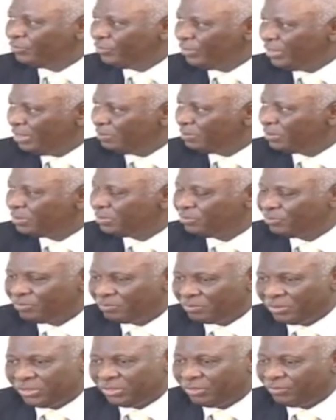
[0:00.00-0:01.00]
films
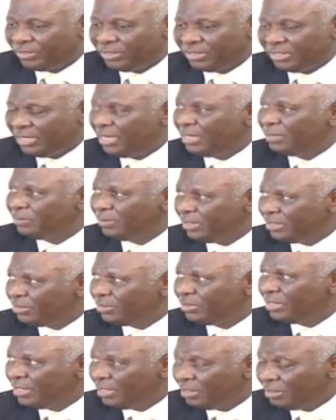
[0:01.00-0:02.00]
most of the time.
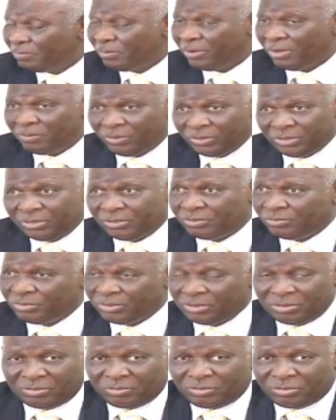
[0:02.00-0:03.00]
Yes, almost
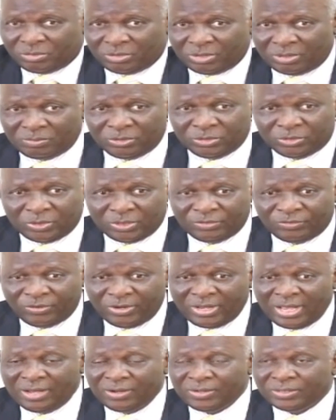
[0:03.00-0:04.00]

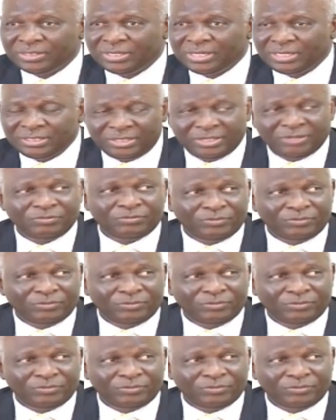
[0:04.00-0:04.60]
24 hours. Nigerian